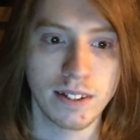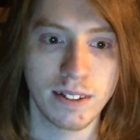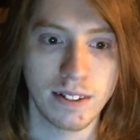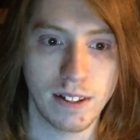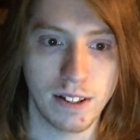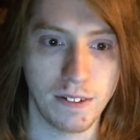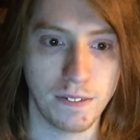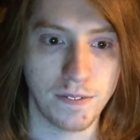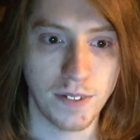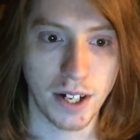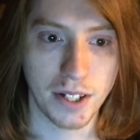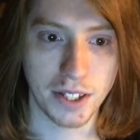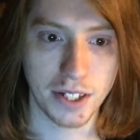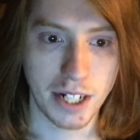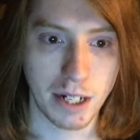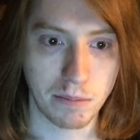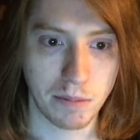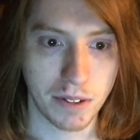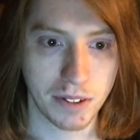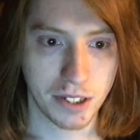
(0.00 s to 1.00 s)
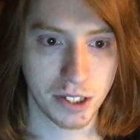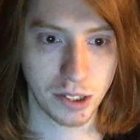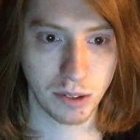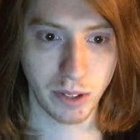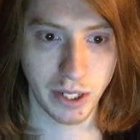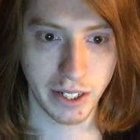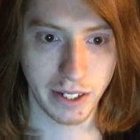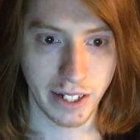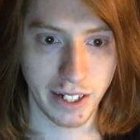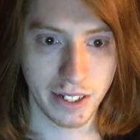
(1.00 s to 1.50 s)
They followed it up with the
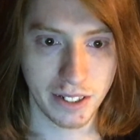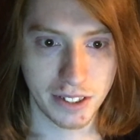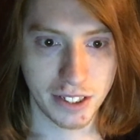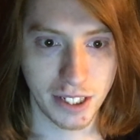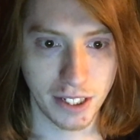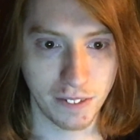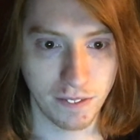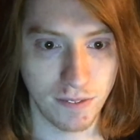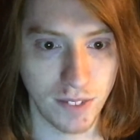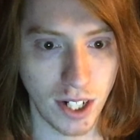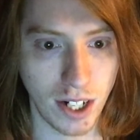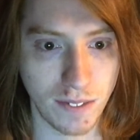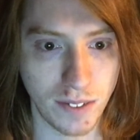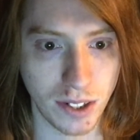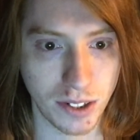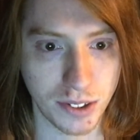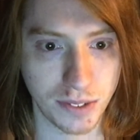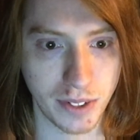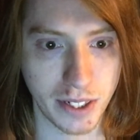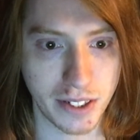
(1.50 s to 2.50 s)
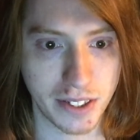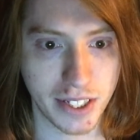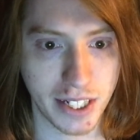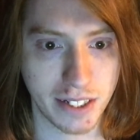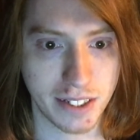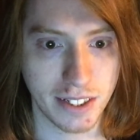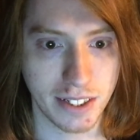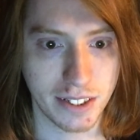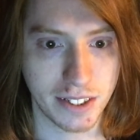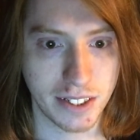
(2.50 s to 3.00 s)
2018 Volvo
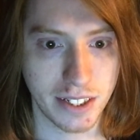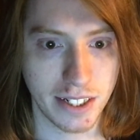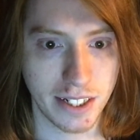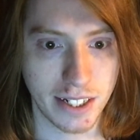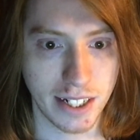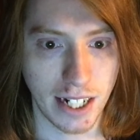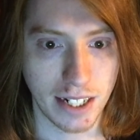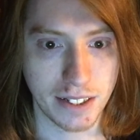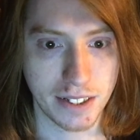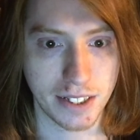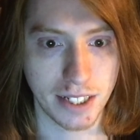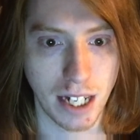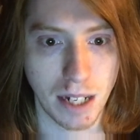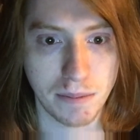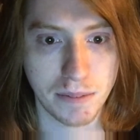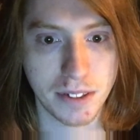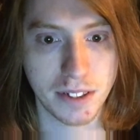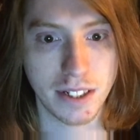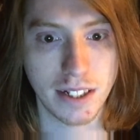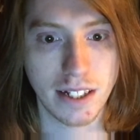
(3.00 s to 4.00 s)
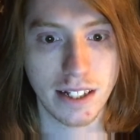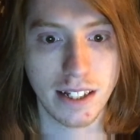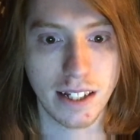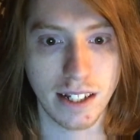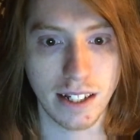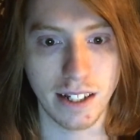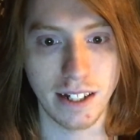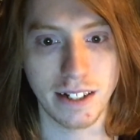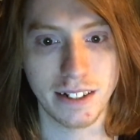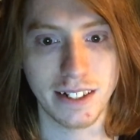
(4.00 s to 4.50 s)
360C concept,
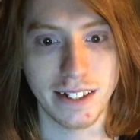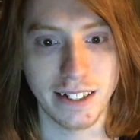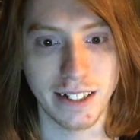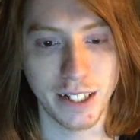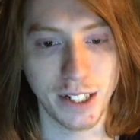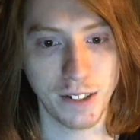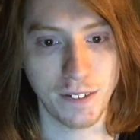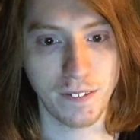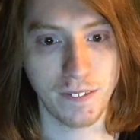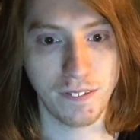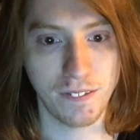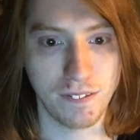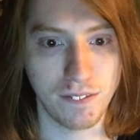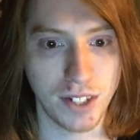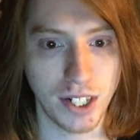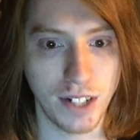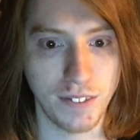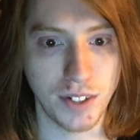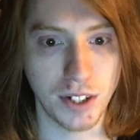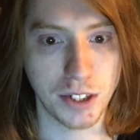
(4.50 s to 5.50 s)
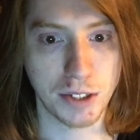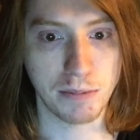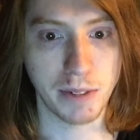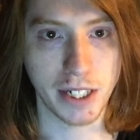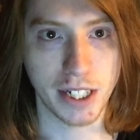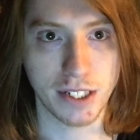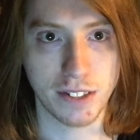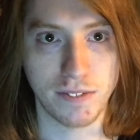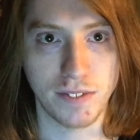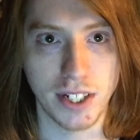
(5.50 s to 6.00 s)
aka Volvo's
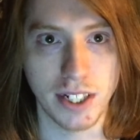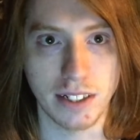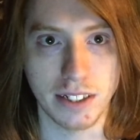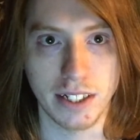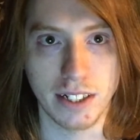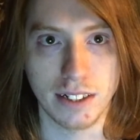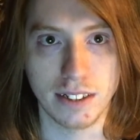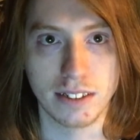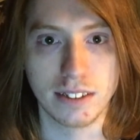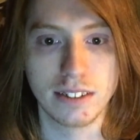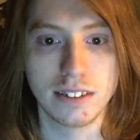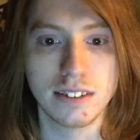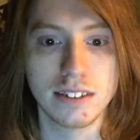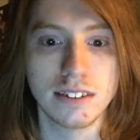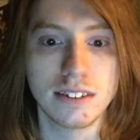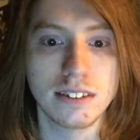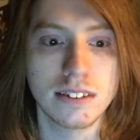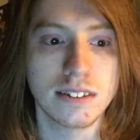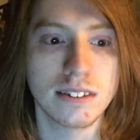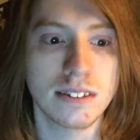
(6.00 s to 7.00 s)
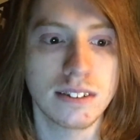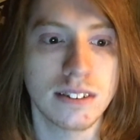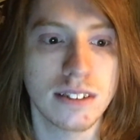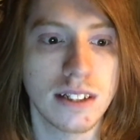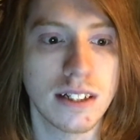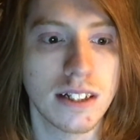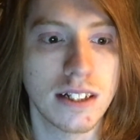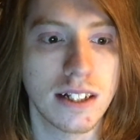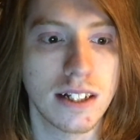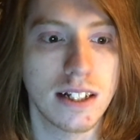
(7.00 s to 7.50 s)
biggest failure.
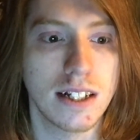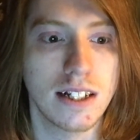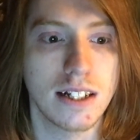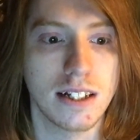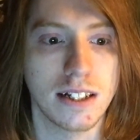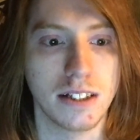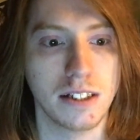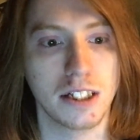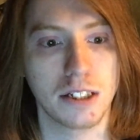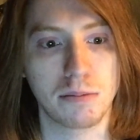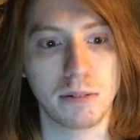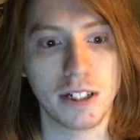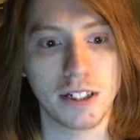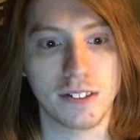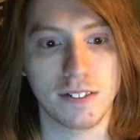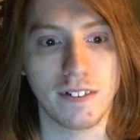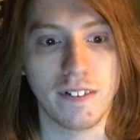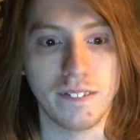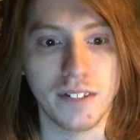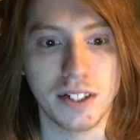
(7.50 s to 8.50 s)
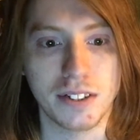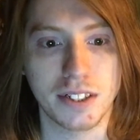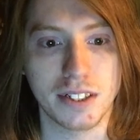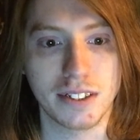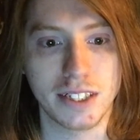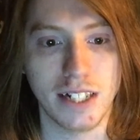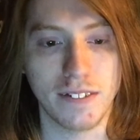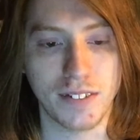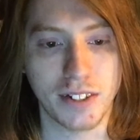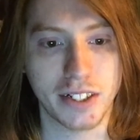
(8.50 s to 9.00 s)
This piece of revolting
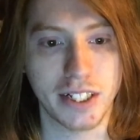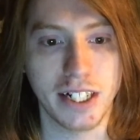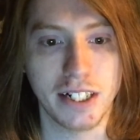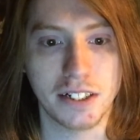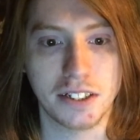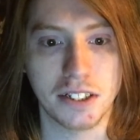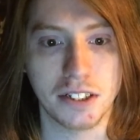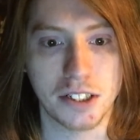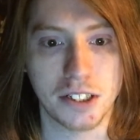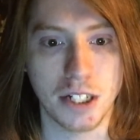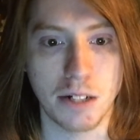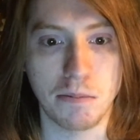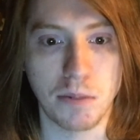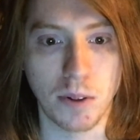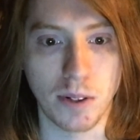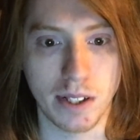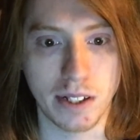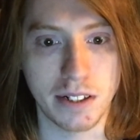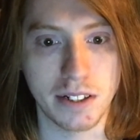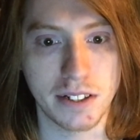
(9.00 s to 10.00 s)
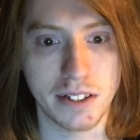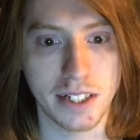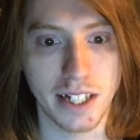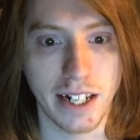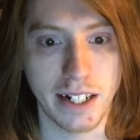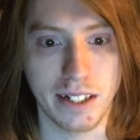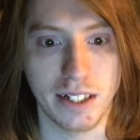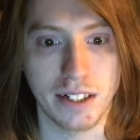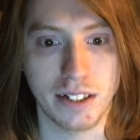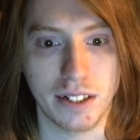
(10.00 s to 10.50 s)
deprecation is so poorly
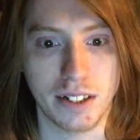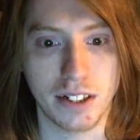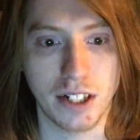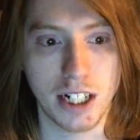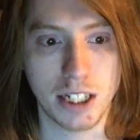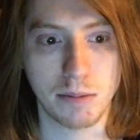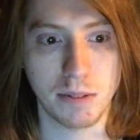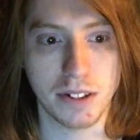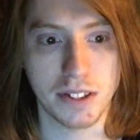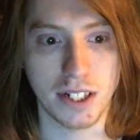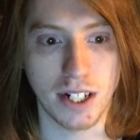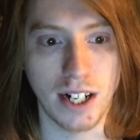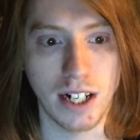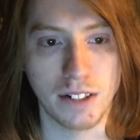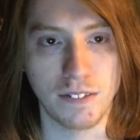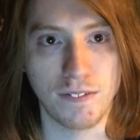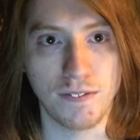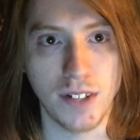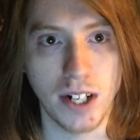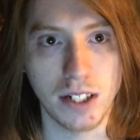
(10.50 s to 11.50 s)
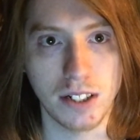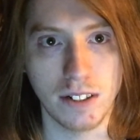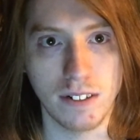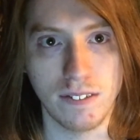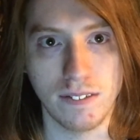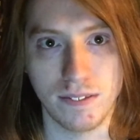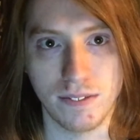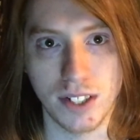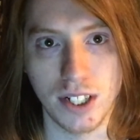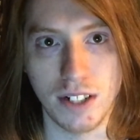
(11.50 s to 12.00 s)
designed, it caused me to
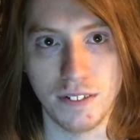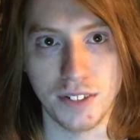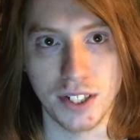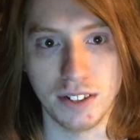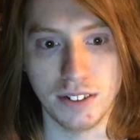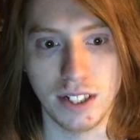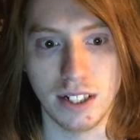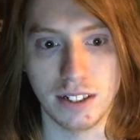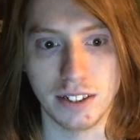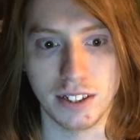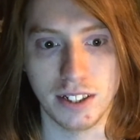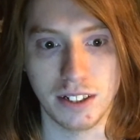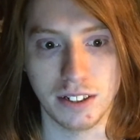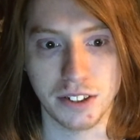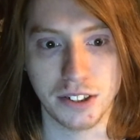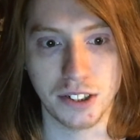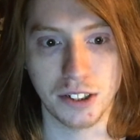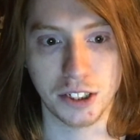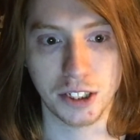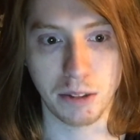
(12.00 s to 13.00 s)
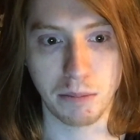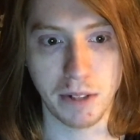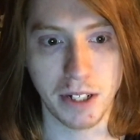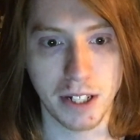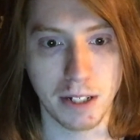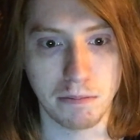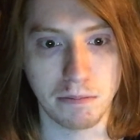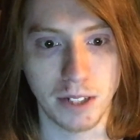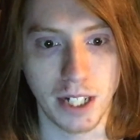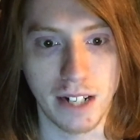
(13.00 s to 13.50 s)
unfollow Volvo on all social
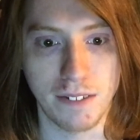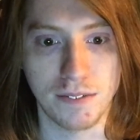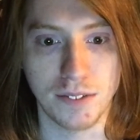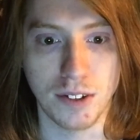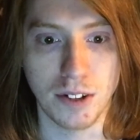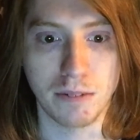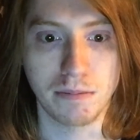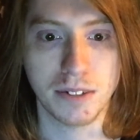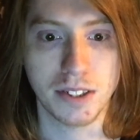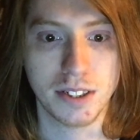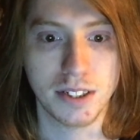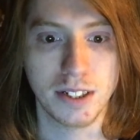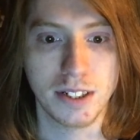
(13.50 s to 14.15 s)
media platforms.